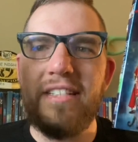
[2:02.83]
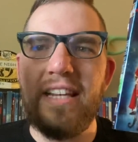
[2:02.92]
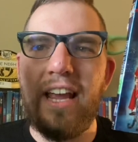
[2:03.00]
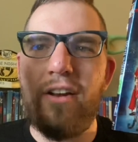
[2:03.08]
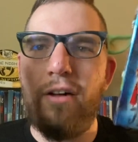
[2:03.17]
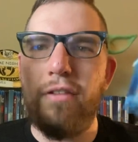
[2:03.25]
to
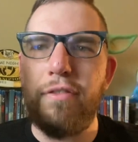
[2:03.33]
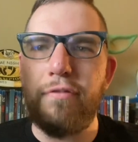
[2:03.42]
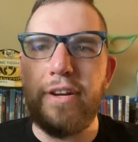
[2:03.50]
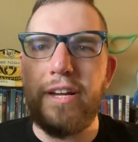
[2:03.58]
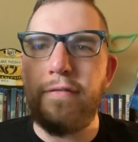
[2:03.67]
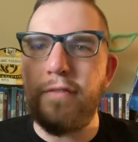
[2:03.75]
get all
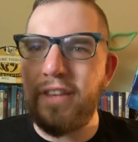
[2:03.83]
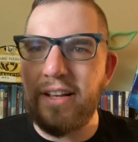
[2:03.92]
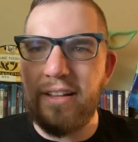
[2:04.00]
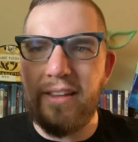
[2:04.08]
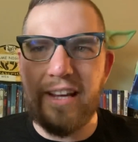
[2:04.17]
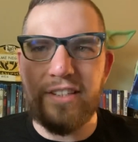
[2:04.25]
three for the
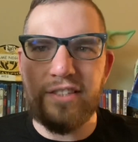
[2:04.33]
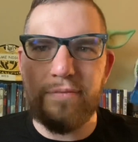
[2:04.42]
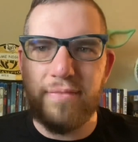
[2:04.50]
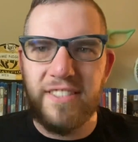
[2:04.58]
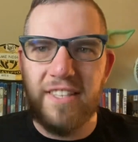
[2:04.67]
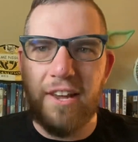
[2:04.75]

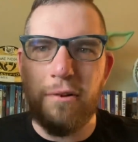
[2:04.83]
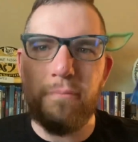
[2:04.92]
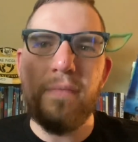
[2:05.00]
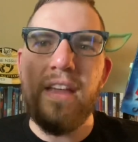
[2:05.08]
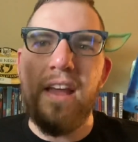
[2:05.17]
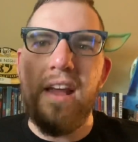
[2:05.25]
collection, so
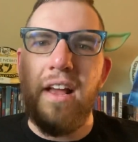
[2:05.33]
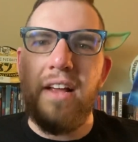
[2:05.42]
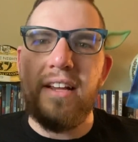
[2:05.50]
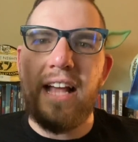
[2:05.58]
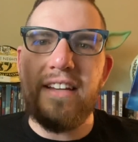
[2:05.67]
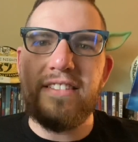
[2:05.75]

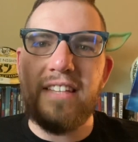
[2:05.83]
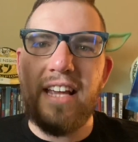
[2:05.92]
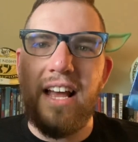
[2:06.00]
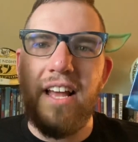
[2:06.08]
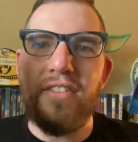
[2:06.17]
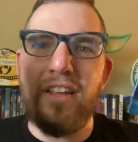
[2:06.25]
got
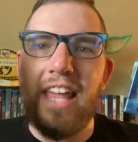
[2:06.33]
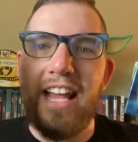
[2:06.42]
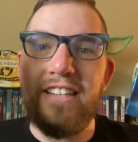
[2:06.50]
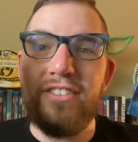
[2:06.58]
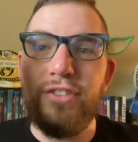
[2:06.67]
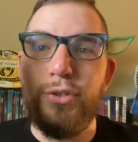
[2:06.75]
uh, the
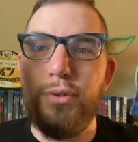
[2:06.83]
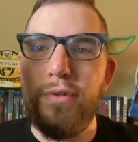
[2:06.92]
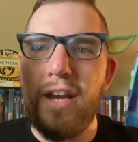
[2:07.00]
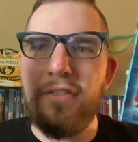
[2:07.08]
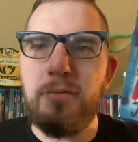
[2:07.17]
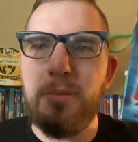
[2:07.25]
last two
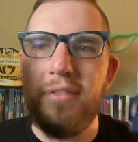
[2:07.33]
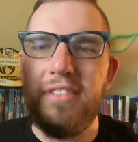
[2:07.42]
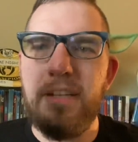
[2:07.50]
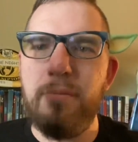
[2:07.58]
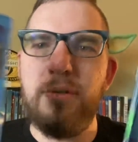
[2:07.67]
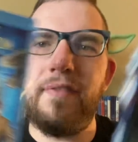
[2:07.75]
Night at the
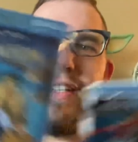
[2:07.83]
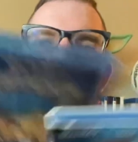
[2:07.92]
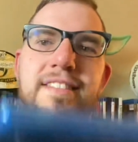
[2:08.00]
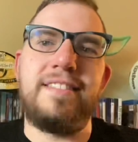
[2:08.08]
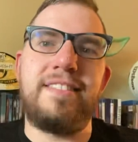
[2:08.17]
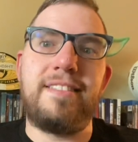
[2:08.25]
Museum
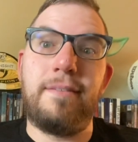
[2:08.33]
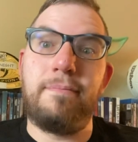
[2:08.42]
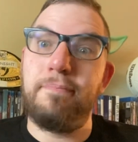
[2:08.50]
movies.